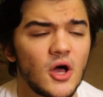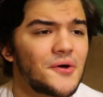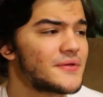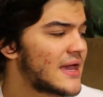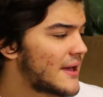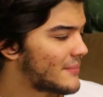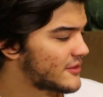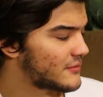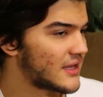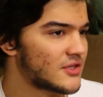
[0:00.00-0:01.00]
Oh yeah,
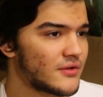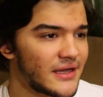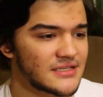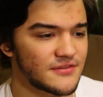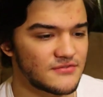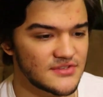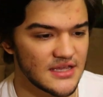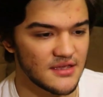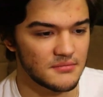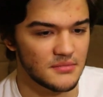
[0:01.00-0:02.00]
by the way, you guys have
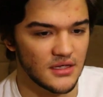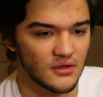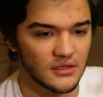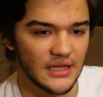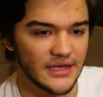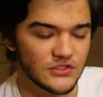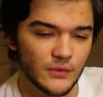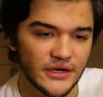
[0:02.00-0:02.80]
seen me on like